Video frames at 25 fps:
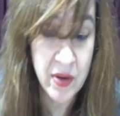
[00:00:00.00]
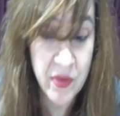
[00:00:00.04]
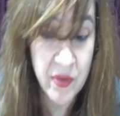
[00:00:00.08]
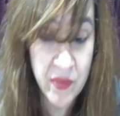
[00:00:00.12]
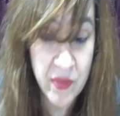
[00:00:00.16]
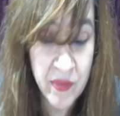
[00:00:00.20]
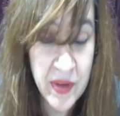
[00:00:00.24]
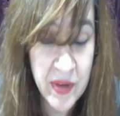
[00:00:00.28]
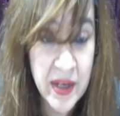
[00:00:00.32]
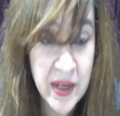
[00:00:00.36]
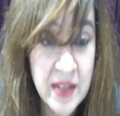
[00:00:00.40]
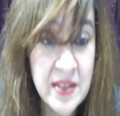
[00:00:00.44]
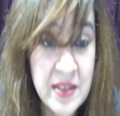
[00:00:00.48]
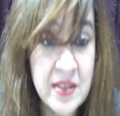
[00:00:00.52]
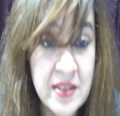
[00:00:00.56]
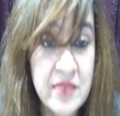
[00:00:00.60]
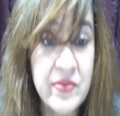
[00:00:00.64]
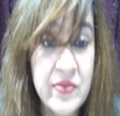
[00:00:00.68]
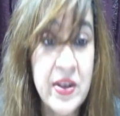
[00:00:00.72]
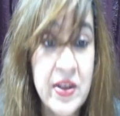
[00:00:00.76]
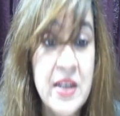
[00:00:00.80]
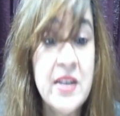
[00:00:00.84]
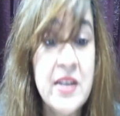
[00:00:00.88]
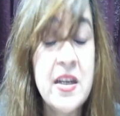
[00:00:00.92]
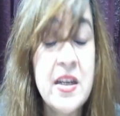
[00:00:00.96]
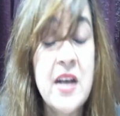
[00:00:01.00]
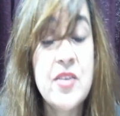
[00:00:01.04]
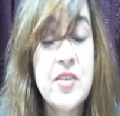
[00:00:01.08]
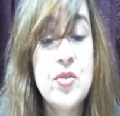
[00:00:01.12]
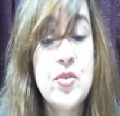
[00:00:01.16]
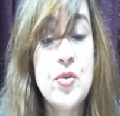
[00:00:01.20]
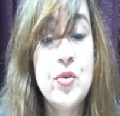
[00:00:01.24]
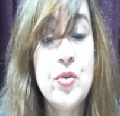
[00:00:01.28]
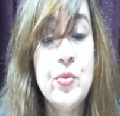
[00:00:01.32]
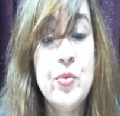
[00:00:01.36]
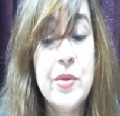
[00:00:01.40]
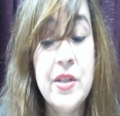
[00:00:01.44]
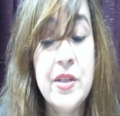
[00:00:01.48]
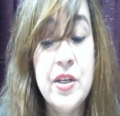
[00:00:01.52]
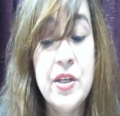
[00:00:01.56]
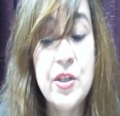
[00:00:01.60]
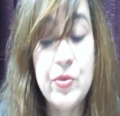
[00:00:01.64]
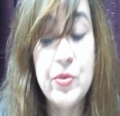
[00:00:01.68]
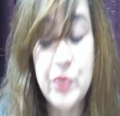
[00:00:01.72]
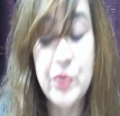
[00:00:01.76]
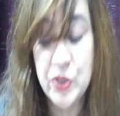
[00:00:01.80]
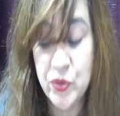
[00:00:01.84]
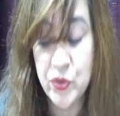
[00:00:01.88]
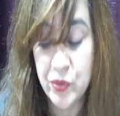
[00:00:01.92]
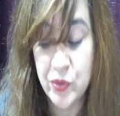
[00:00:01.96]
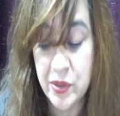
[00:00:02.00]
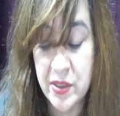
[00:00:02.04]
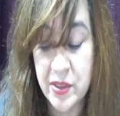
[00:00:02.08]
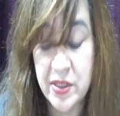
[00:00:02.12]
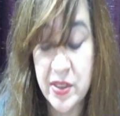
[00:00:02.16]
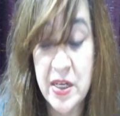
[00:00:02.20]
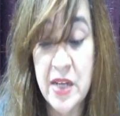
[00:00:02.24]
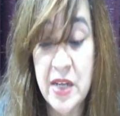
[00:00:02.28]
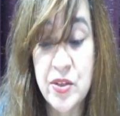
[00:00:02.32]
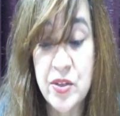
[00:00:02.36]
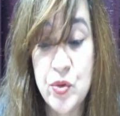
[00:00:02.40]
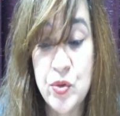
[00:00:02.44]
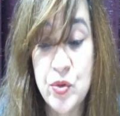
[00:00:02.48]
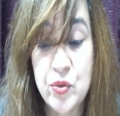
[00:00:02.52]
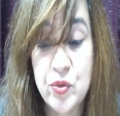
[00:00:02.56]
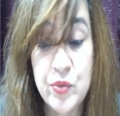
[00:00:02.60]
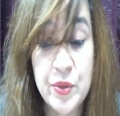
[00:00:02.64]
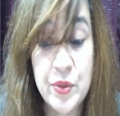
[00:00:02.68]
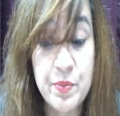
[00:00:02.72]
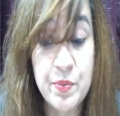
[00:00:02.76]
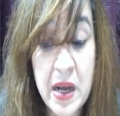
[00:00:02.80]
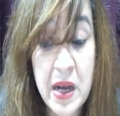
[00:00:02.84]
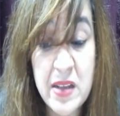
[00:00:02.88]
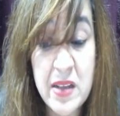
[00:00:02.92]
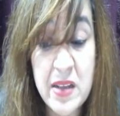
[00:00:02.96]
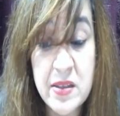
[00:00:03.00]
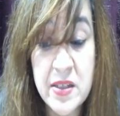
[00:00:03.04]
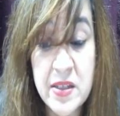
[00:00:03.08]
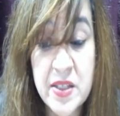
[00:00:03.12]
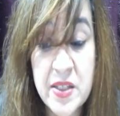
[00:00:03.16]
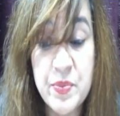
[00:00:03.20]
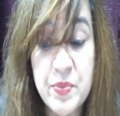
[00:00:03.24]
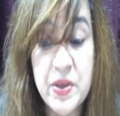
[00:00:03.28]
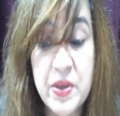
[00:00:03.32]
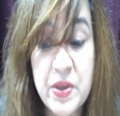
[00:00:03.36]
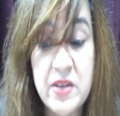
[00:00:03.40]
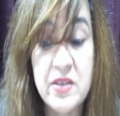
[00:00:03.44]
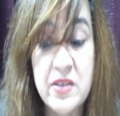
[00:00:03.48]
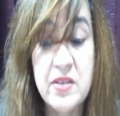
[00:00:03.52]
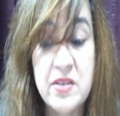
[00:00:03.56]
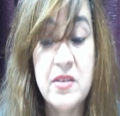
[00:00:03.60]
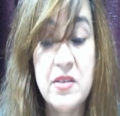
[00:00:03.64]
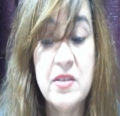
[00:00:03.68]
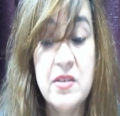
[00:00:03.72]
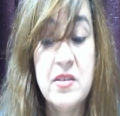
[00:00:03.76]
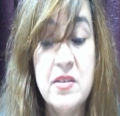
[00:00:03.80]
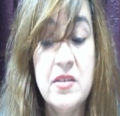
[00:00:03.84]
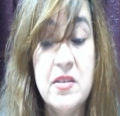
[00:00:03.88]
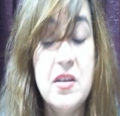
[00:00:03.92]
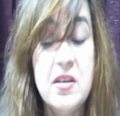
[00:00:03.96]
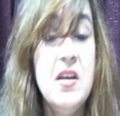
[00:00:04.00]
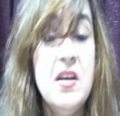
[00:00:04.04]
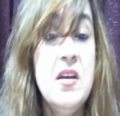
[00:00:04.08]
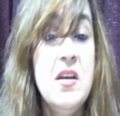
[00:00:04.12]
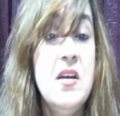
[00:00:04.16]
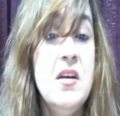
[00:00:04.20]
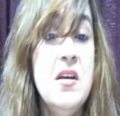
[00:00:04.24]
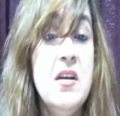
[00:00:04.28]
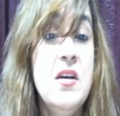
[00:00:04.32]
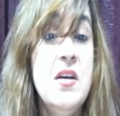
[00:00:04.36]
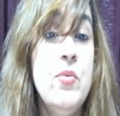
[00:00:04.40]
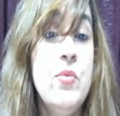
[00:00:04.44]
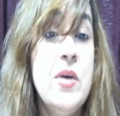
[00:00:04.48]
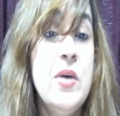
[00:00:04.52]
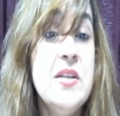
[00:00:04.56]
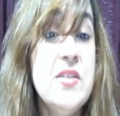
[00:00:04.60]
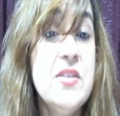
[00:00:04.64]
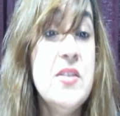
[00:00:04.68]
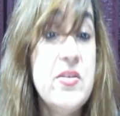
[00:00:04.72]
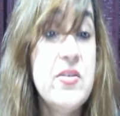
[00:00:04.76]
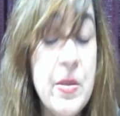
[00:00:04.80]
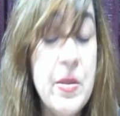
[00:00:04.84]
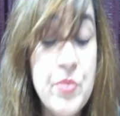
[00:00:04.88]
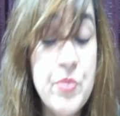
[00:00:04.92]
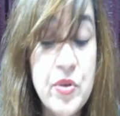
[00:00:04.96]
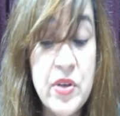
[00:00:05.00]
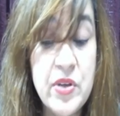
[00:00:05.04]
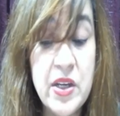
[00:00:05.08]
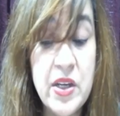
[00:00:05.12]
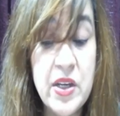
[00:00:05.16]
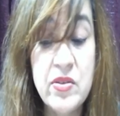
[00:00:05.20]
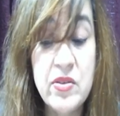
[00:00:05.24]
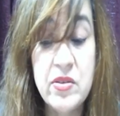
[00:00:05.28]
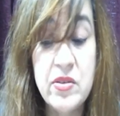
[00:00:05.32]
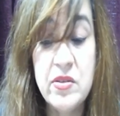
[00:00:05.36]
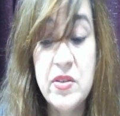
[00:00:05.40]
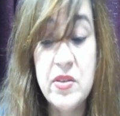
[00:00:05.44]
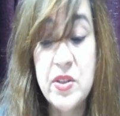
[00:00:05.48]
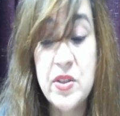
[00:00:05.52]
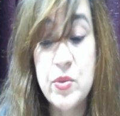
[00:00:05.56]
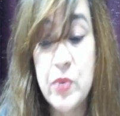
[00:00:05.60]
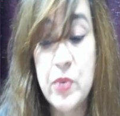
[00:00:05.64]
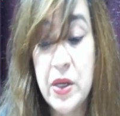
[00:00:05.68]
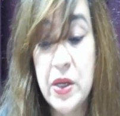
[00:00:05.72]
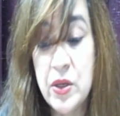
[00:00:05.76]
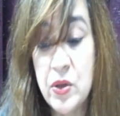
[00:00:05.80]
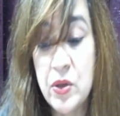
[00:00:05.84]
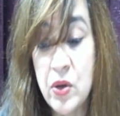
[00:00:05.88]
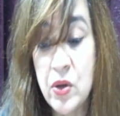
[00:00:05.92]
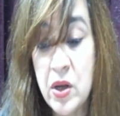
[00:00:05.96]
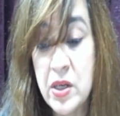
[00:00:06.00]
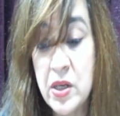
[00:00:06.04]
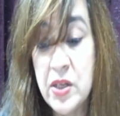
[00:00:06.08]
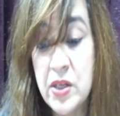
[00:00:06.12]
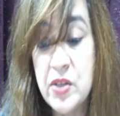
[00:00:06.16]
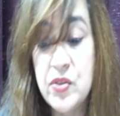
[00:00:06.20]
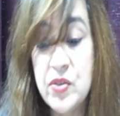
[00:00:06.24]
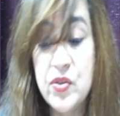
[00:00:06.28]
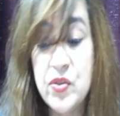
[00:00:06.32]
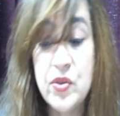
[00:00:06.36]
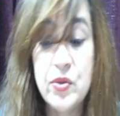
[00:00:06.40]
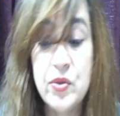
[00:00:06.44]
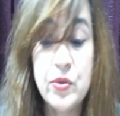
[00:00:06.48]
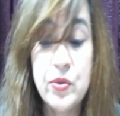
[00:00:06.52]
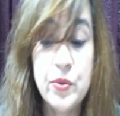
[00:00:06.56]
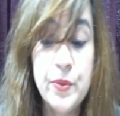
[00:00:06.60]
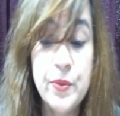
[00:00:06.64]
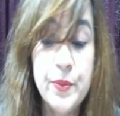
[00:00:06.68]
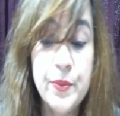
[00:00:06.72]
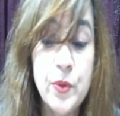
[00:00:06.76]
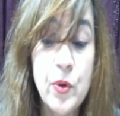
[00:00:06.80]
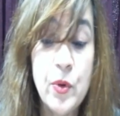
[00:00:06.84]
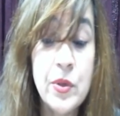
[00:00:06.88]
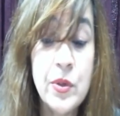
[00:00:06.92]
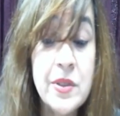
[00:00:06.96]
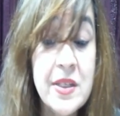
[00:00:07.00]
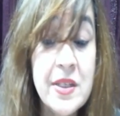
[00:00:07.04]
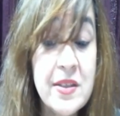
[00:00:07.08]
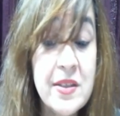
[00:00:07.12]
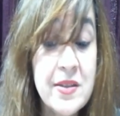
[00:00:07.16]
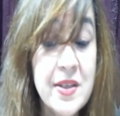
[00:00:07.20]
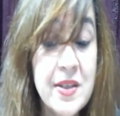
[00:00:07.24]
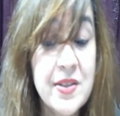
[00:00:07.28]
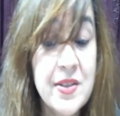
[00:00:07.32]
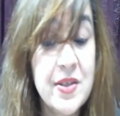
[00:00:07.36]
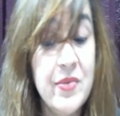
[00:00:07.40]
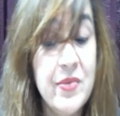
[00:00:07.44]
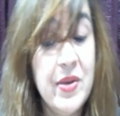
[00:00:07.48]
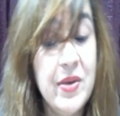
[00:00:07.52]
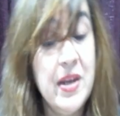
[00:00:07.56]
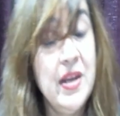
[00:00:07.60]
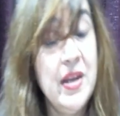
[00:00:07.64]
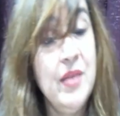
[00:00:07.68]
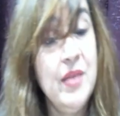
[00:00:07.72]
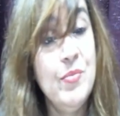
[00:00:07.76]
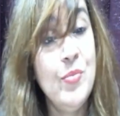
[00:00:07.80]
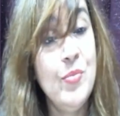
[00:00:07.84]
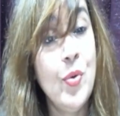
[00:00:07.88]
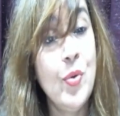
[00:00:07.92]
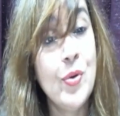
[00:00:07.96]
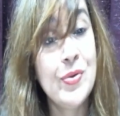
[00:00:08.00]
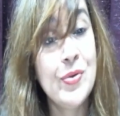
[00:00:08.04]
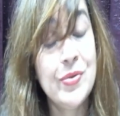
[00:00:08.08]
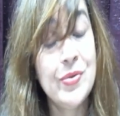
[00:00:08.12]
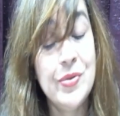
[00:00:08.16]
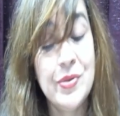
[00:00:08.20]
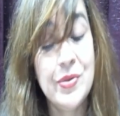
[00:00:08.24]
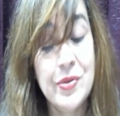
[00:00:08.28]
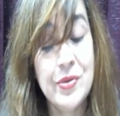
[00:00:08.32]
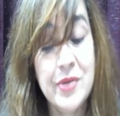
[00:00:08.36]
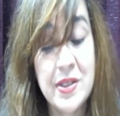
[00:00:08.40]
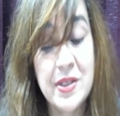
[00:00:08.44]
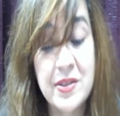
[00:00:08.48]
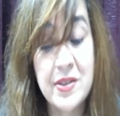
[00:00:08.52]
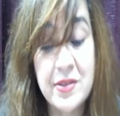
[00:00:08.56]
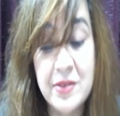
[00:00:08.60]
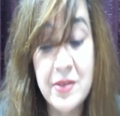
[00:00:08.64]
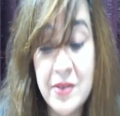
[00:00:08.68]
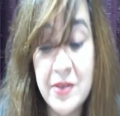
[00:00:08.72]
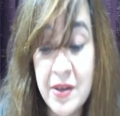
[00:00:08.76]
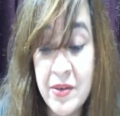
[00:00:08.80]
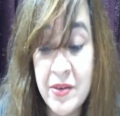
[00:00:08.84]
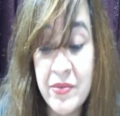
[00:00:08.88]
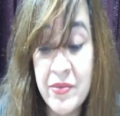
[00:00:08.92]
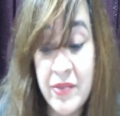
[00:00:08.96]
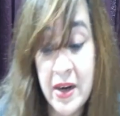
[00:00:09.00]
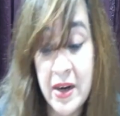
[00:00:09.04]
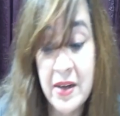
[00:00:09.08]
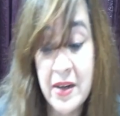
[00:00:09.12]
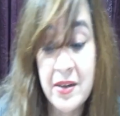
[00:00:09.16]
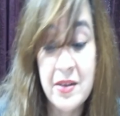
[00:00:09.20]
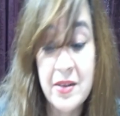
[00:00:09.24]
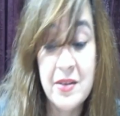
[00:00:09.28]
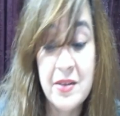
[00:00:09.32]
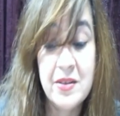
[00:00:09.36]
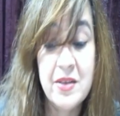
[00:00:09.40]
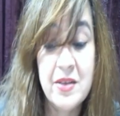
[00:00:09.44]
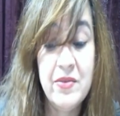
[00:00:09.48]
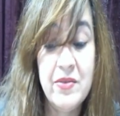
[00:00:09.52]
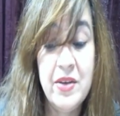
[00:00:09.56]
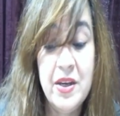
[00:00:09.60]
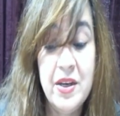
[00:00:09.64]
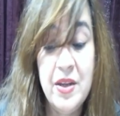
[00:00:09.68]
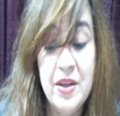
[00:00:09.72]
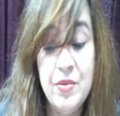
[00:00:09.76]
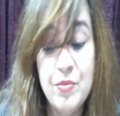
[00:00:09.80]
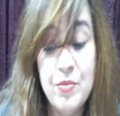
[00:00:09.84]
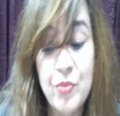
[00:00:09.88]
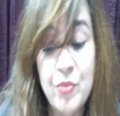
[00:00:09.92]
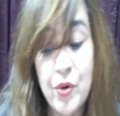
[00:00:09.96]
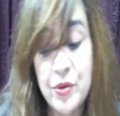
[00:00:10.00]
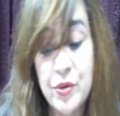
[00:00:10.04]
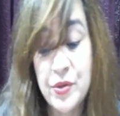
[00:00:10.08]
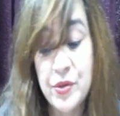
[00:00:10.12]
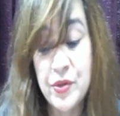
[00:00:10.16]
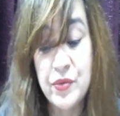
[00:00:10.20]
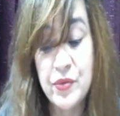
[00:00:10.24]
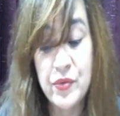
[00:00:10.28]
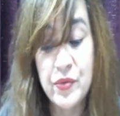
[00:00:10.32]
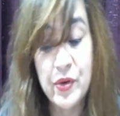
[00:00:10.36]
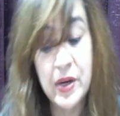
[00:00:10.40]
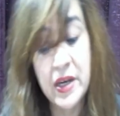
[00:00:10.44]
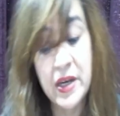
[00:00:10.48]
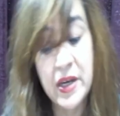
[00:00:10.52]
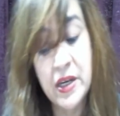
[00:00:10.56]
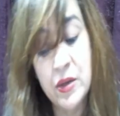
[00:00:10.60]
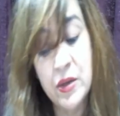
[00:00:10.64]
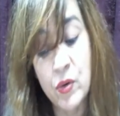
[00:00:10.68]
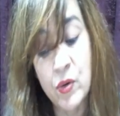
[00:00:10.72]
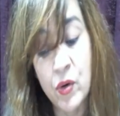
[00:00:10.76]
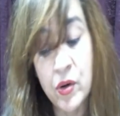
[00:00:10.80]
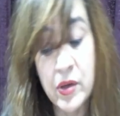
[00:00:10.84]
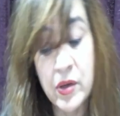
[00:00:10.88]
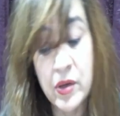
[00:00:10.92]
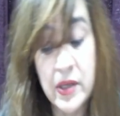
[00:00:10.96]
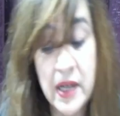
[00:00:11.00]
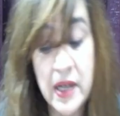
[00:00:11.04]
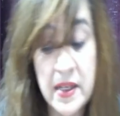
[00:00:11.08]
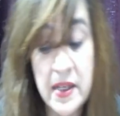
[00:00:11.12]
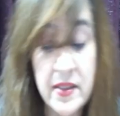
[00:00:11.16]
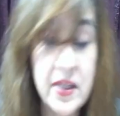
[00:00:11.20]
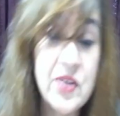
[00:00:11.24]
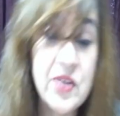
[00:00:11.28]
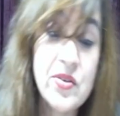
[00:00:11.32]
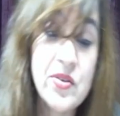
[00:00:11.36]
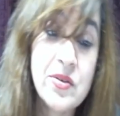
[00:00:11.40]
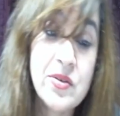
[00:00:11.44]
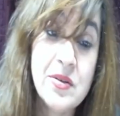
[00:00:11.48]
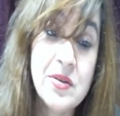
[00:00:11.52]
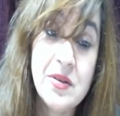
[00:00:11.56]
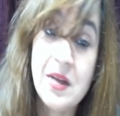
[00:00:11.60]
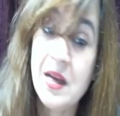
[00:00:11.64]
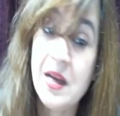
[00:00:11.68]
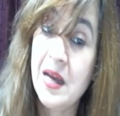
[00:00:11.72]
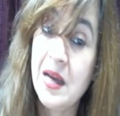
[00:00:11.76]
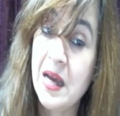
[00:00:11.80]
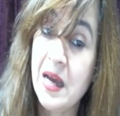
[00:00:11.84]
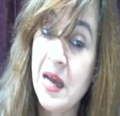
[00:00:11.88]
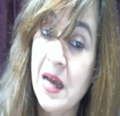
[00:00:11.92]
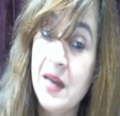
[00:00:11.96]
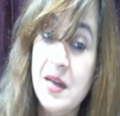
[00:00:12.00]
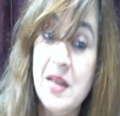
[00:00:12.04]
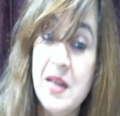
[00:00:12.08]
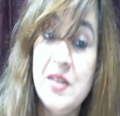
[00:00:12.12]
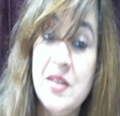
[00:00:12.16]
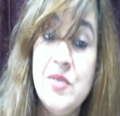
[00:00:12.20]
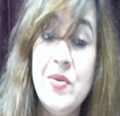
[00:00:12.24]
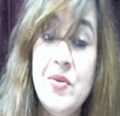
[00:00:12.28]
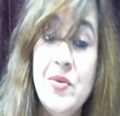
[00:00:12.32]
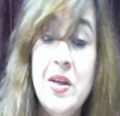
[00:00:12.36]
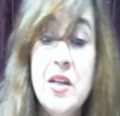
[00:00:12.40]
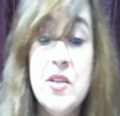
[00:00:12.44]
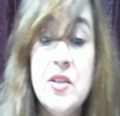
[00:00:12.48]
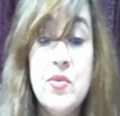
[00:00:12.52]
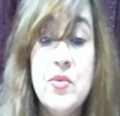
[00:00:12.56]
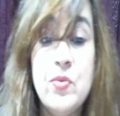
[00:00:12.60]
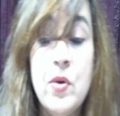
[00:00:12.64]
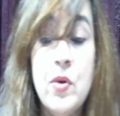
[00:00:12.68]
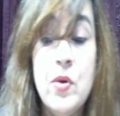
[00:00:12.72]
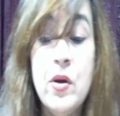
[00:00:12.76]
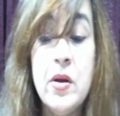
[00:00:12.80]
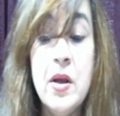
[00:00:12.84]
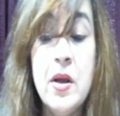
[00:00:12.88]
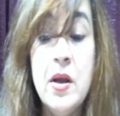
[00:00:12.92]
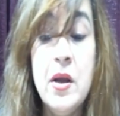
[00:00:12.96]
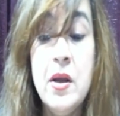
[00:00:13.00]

When it has to do with individuals, it has to do with past experiences, one's reputations, one's knowledge. All these things are very important, and external factors are very important for any organization and as well as for